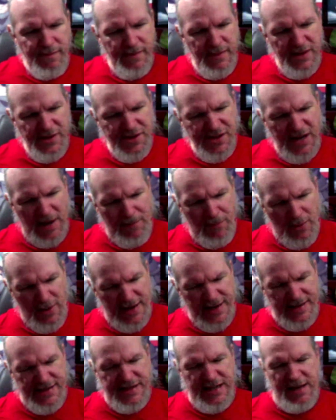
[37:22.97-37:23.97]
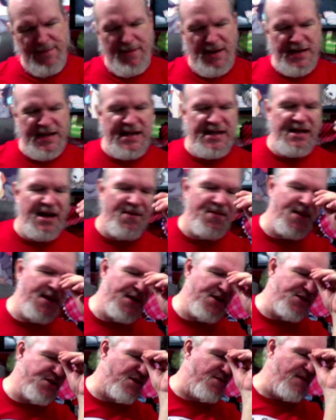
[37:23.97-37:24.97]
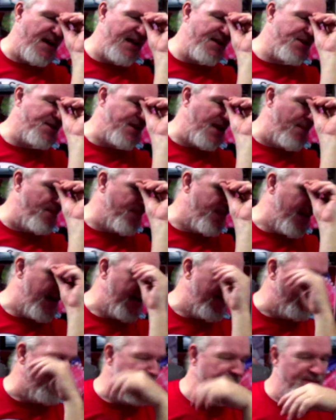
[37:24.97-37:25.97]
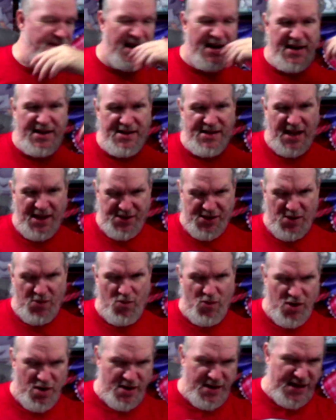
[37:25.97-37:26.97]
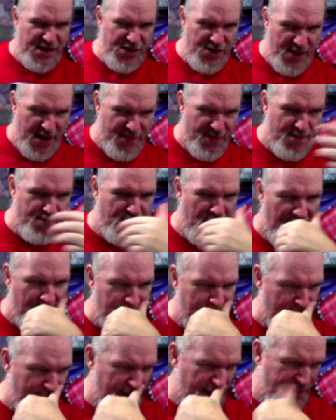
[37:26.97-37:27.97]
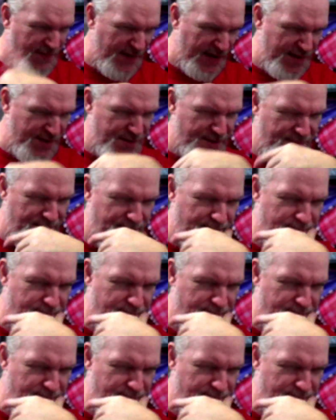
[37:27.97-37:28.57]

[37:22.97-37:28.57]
Step 1 in debugging nothing is to write something. Then it doesn't work and you have a problem to fix.